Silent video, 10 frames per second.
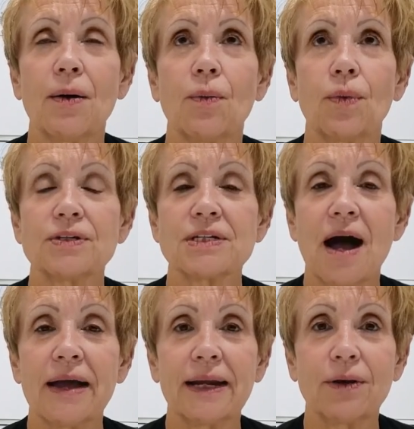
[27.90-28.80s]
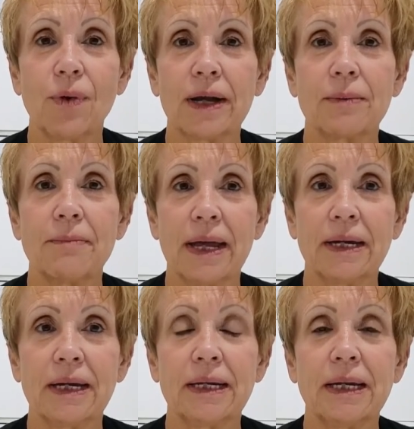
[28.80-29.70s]
was highly
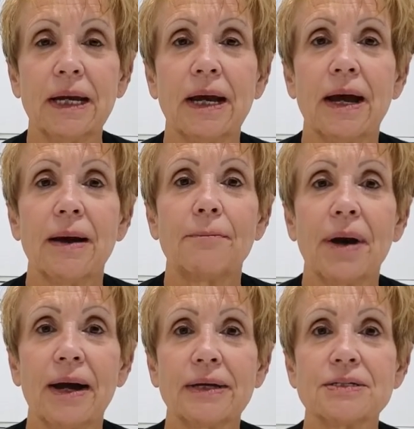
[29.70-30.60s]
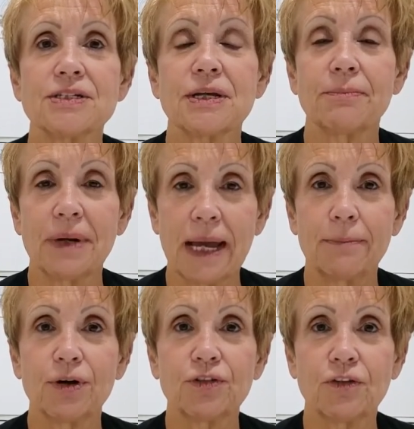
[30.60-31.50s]
recommended by some
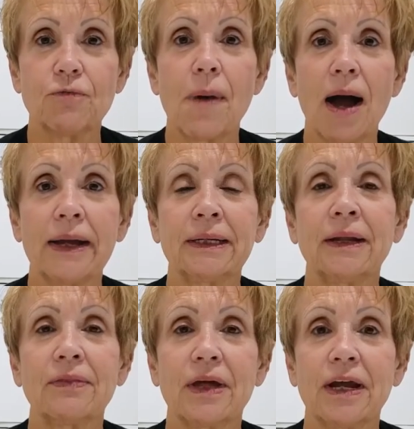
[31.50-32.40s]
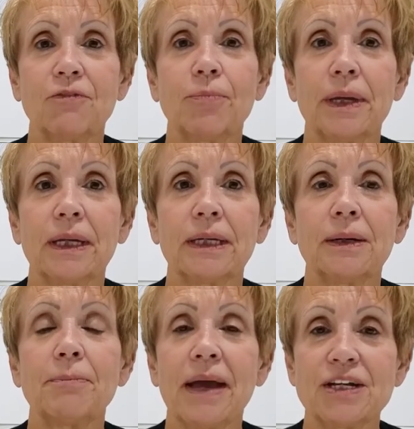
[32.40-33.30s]
neighbors of mine that have been
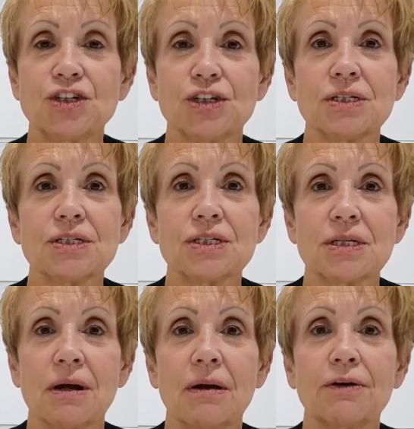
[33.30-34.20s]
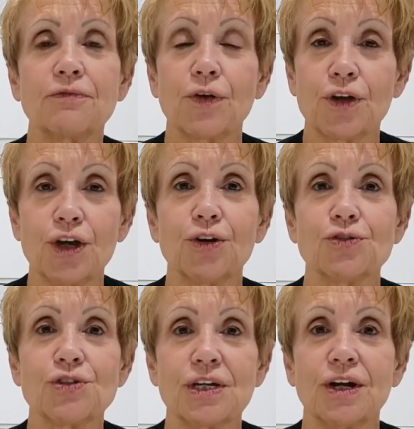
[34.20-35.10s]
patients for
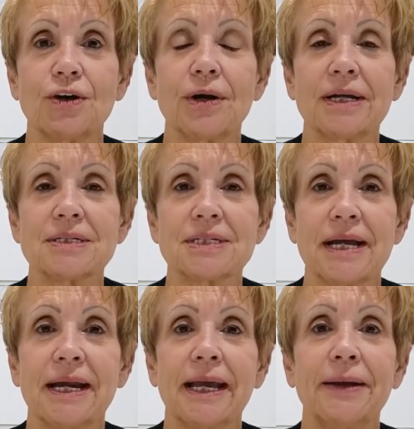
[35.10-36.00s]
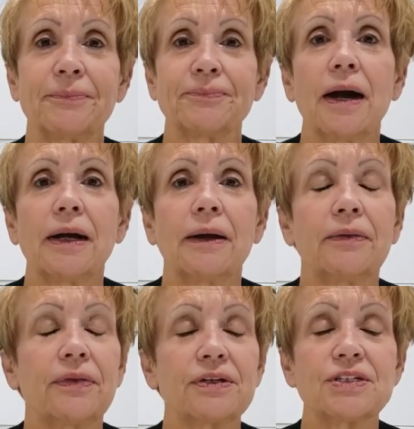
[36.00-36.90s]
years here at Sani.
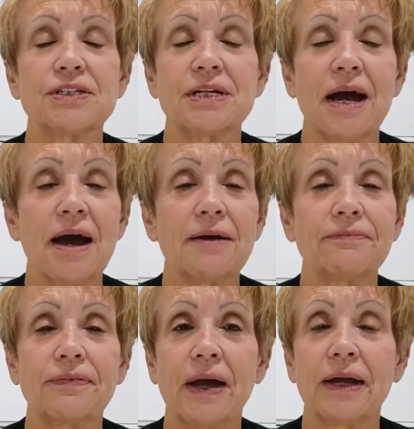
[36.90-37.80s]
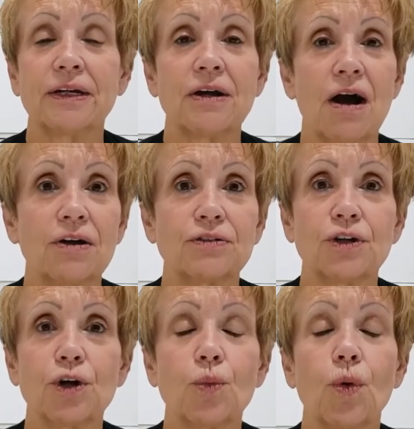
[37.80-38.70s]
The staff and
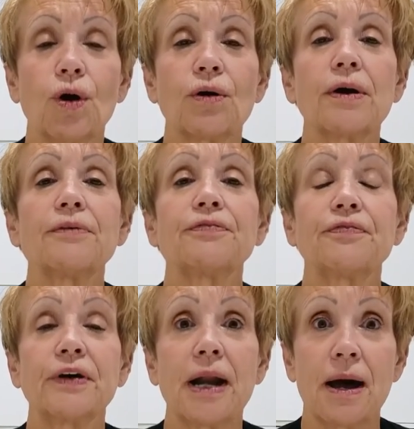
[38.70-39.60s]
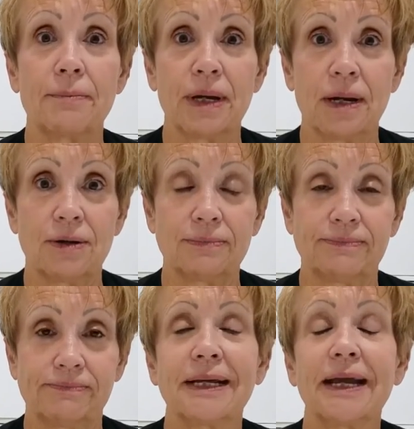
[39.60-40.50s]
doctor were phenomenal.
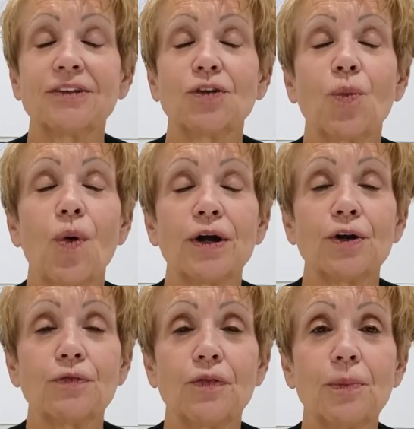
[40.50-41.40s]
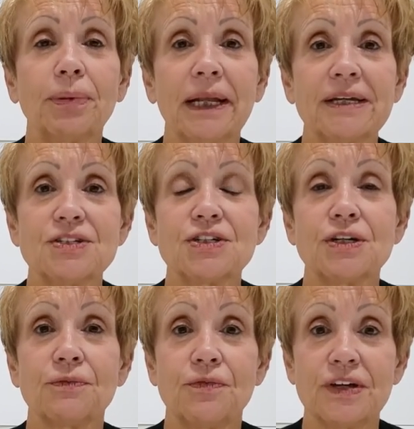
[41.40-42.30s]
It's a wonderful place
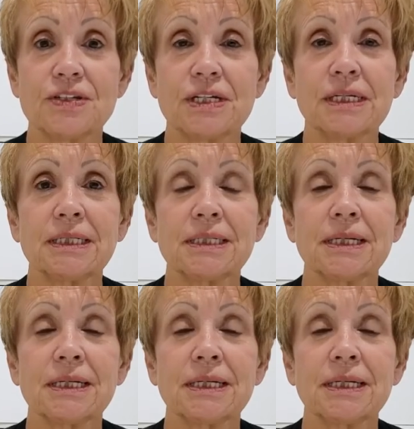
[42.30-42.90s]
to visit.